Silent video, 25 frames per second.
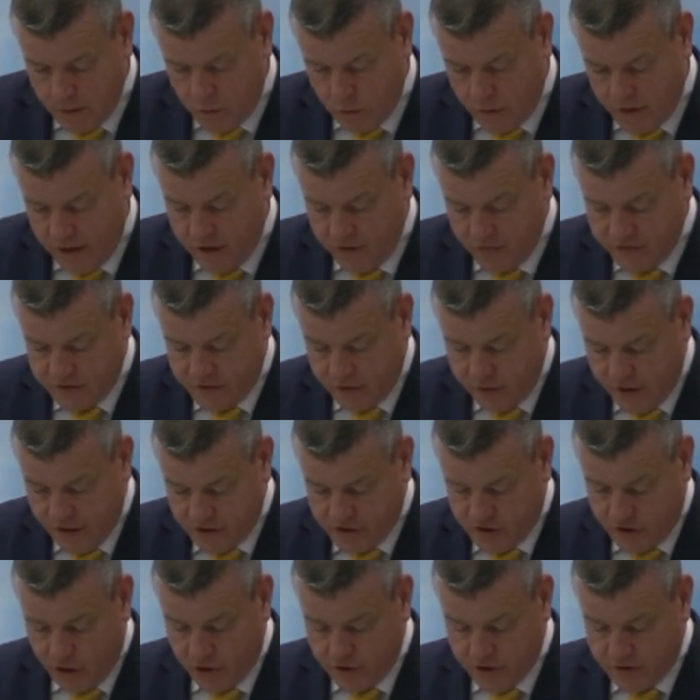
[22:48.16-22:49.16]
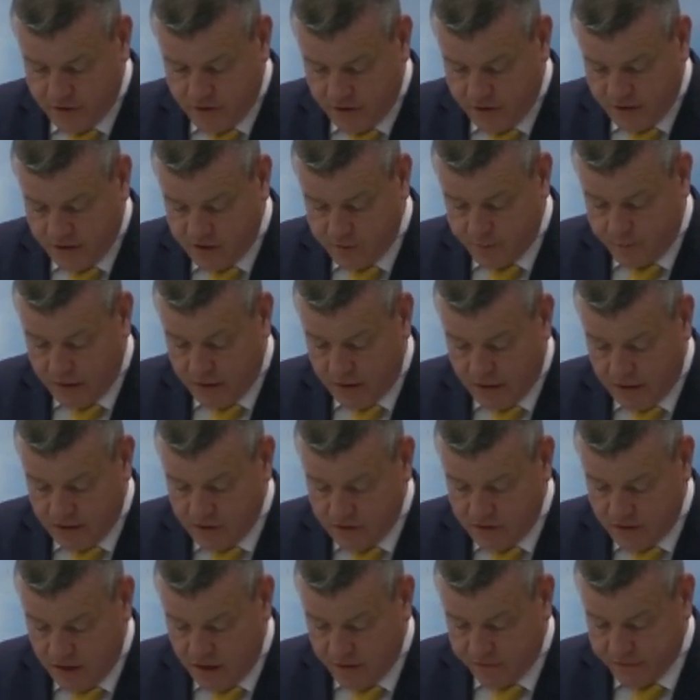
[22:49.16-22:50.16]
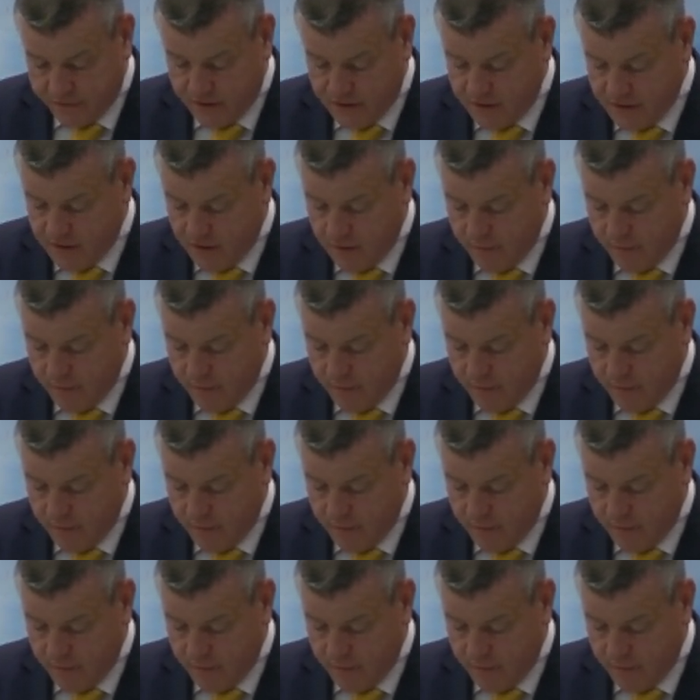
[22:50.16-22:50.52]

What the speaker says: "We have serious doubts that this bill as drafted is